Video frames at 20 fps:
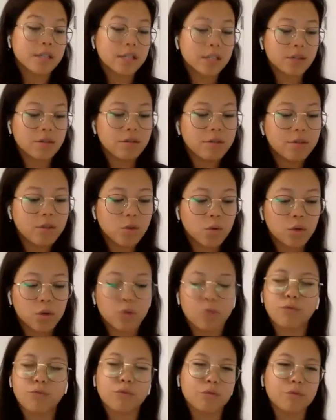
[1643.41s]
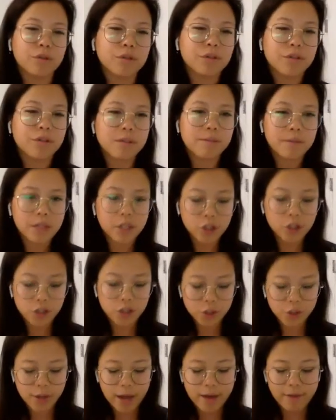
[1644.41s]
scissors or a ruler or something
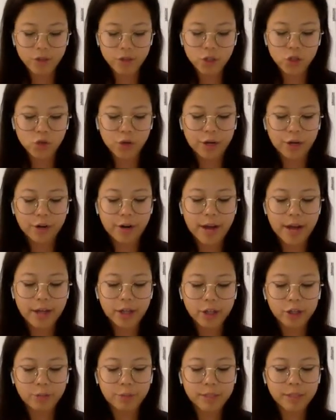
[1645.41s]
just so you have a straighter edge.